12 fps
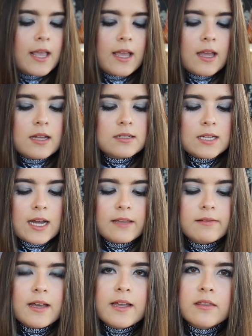And I
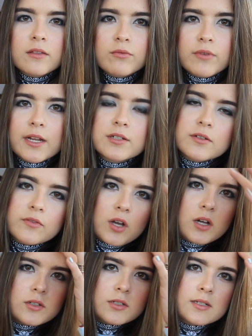like the range of
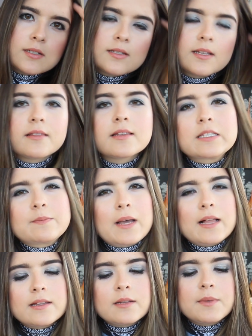colors in this
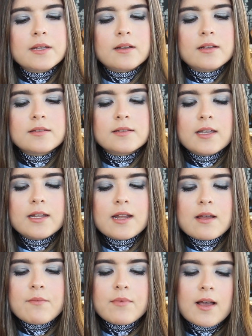palette because it
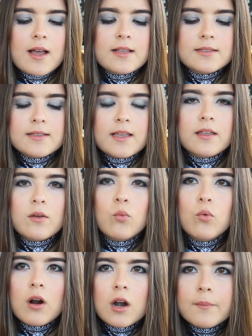has like
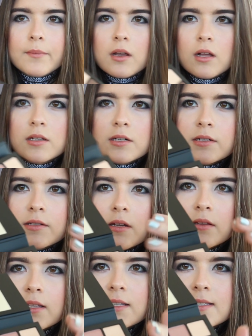warm colors
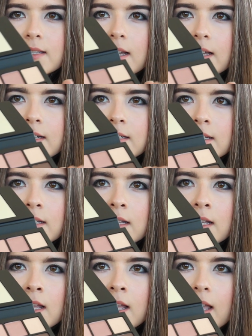on this side
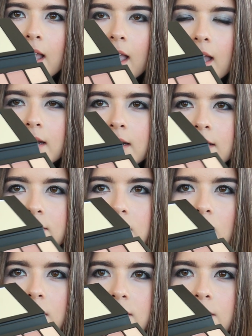and it's
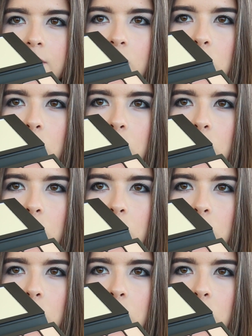got some